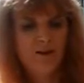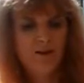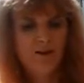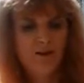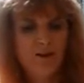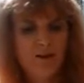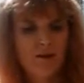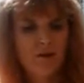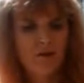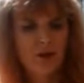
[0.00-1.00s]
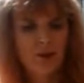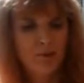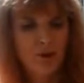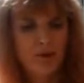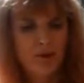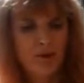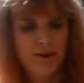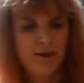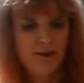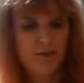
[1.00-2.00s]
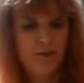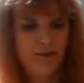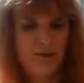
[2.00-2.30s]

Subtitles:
and close your paper clip